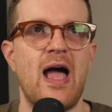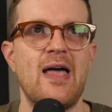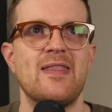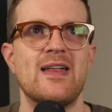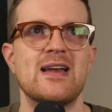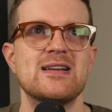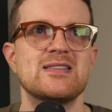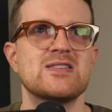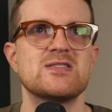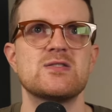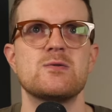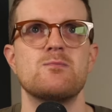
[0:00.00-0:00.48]
and
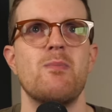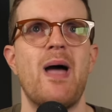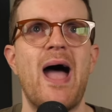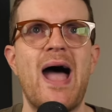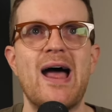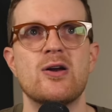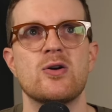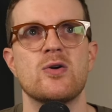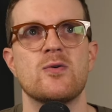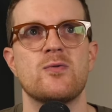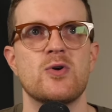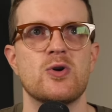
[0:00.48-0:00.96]
then it doesn't
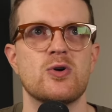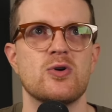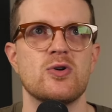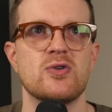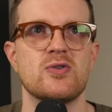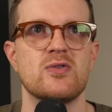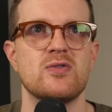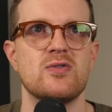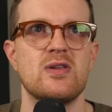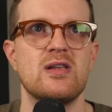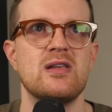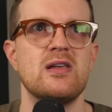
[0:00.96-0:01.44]
matter if you're
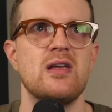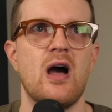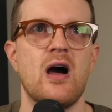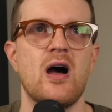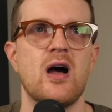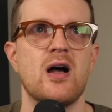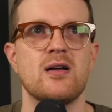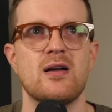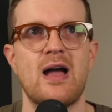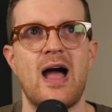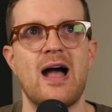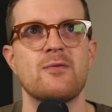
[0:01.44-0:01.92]
going
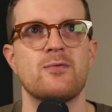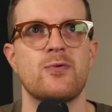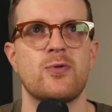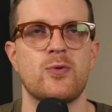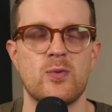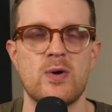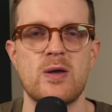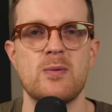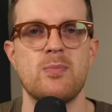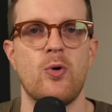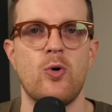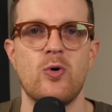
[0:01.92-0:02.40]
to have
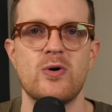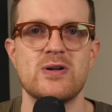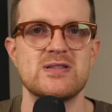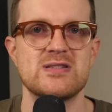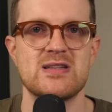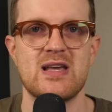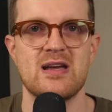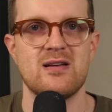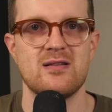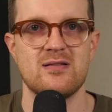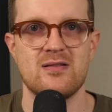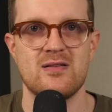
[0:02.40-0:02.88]
3
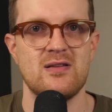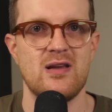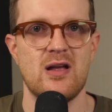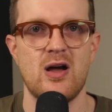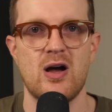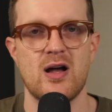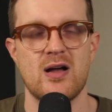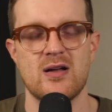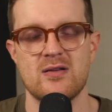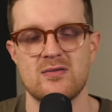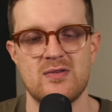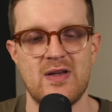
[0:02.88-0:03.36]
points get
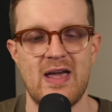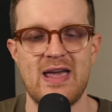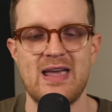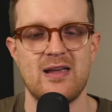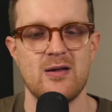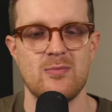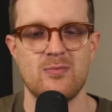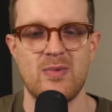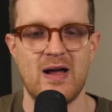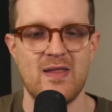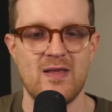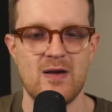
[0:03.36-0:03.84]

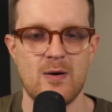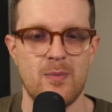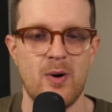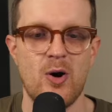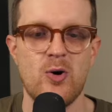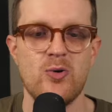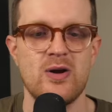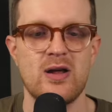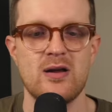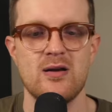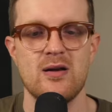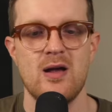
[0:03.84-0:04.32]
taken by the
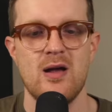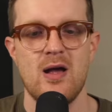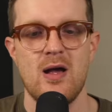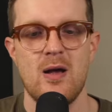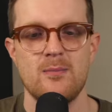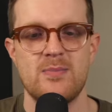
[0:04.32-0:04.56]
opponent,